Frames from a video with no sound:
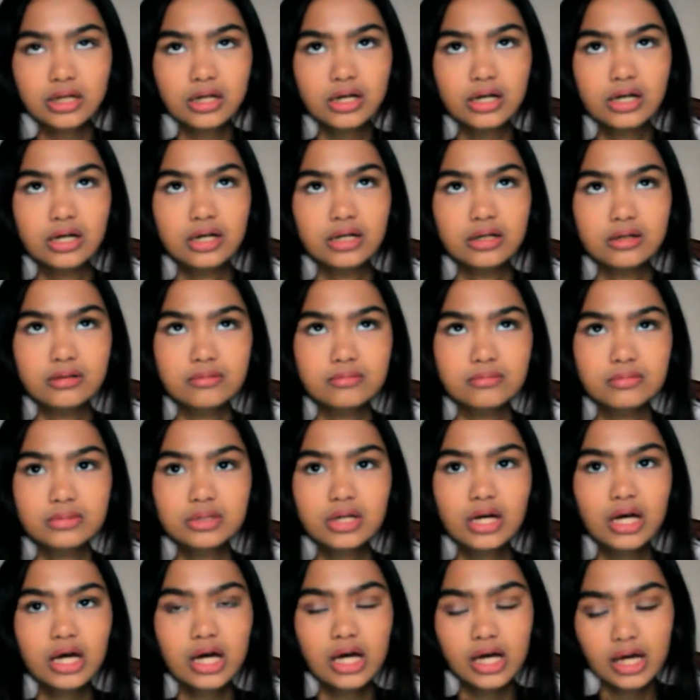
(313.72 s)

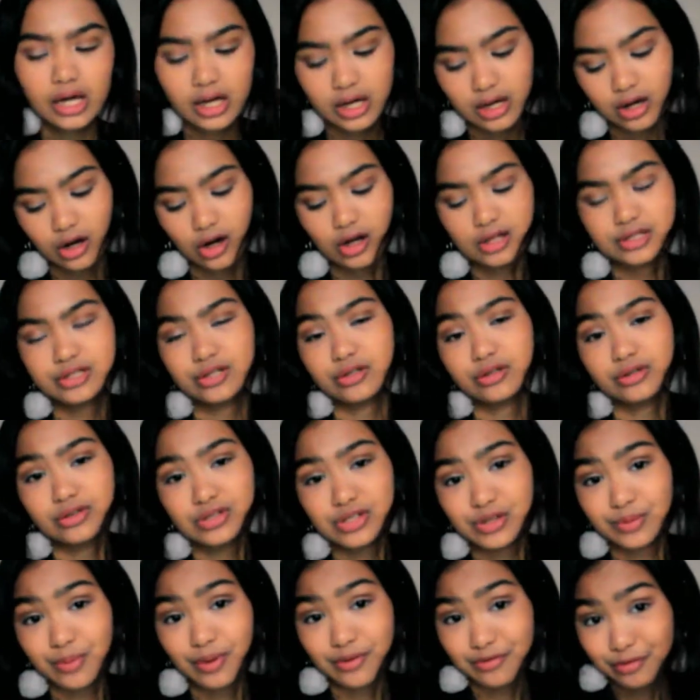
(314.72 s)
Also
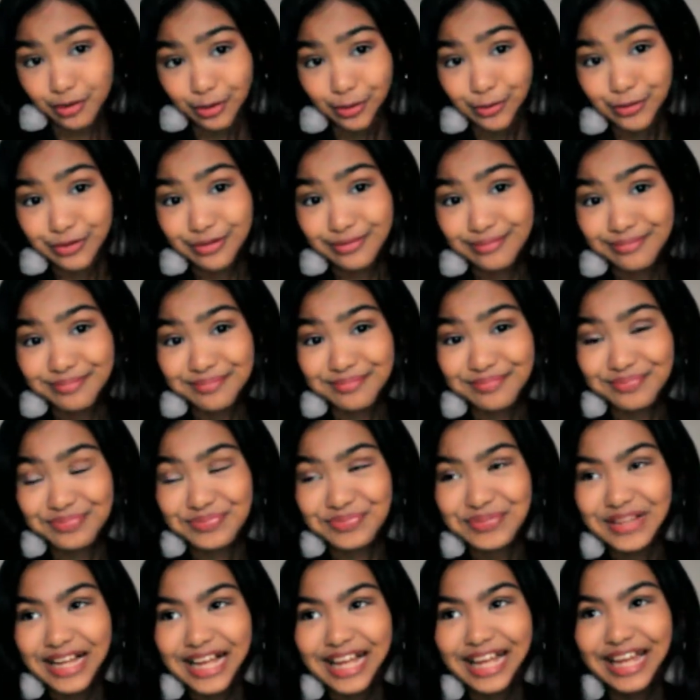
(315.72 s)
using my phone.
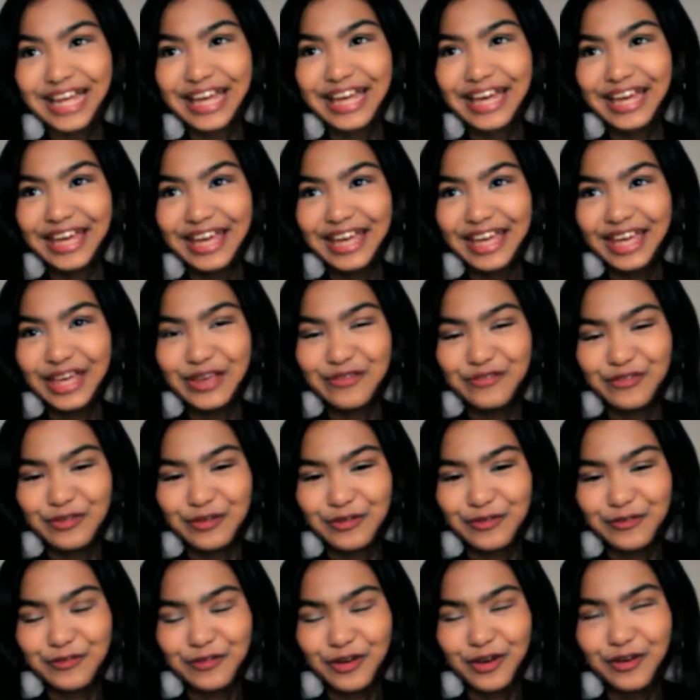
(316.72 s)

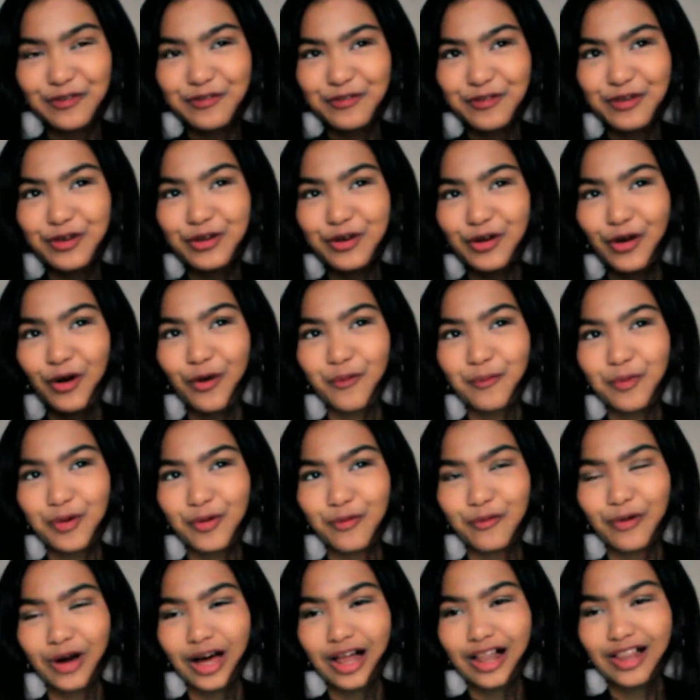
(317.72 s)
If you know
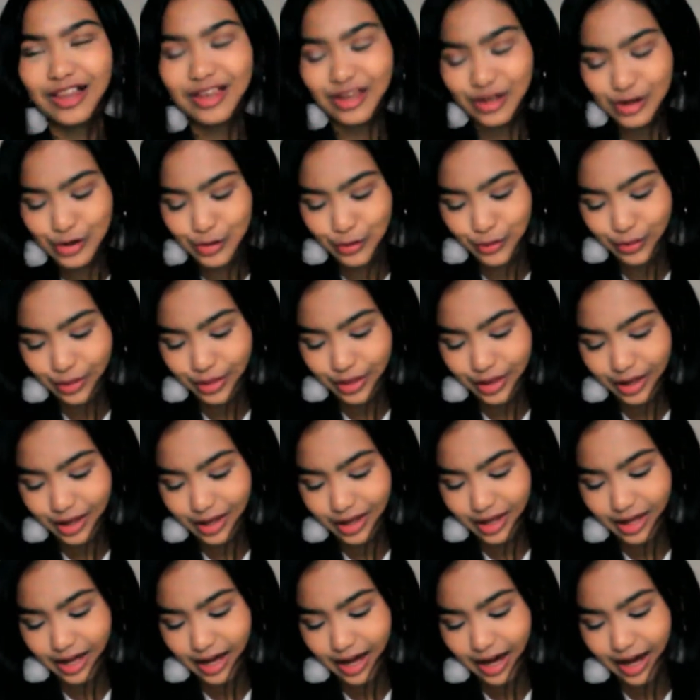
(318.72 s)
me well, you know
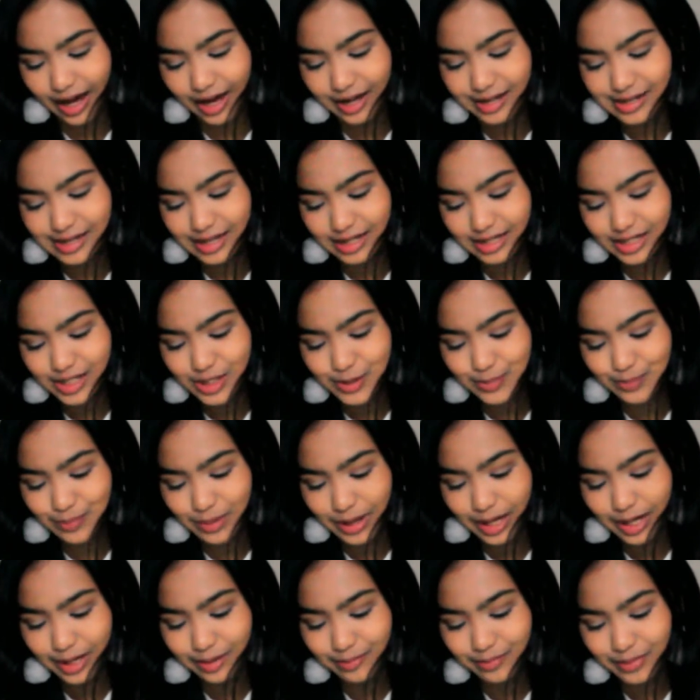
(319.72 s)
that I
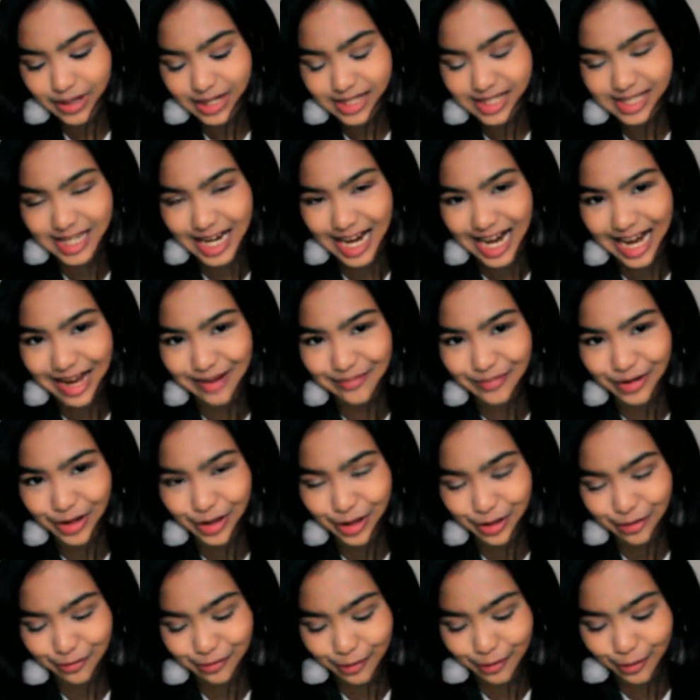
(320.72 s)
spend my time
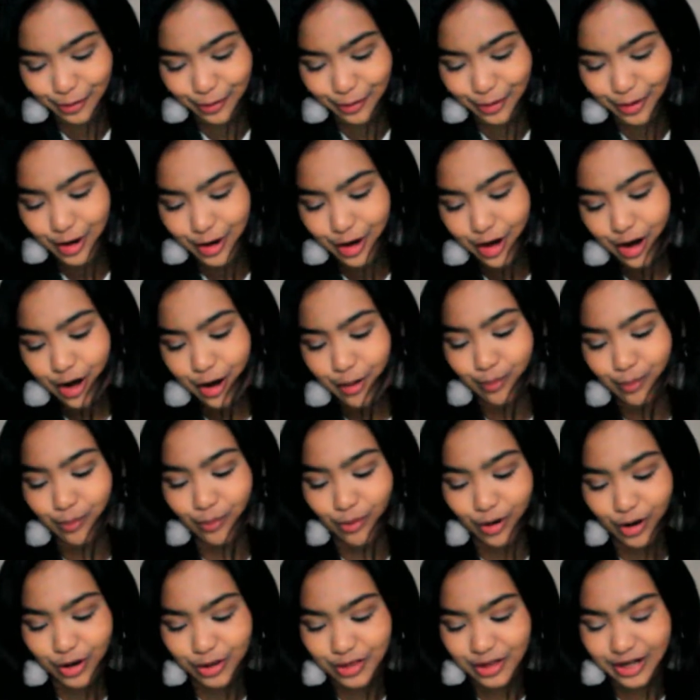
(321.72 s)
on the
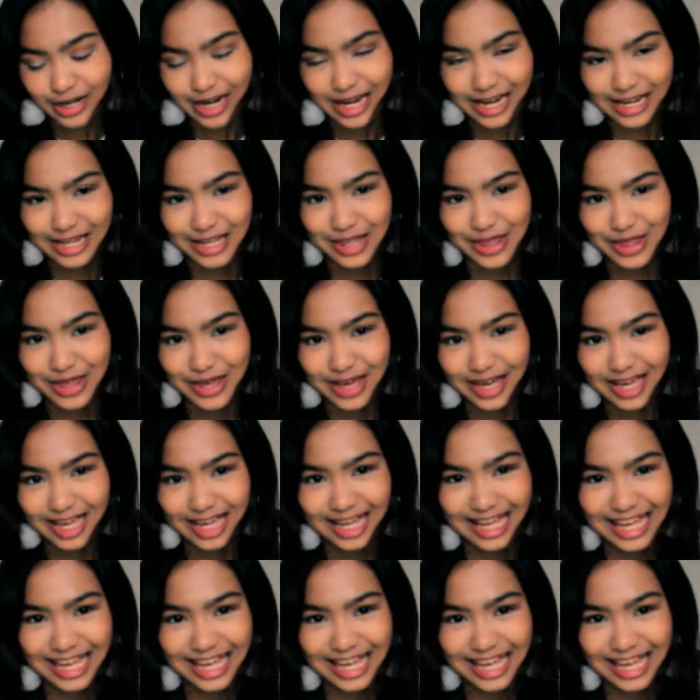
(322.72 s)
phone more than anything,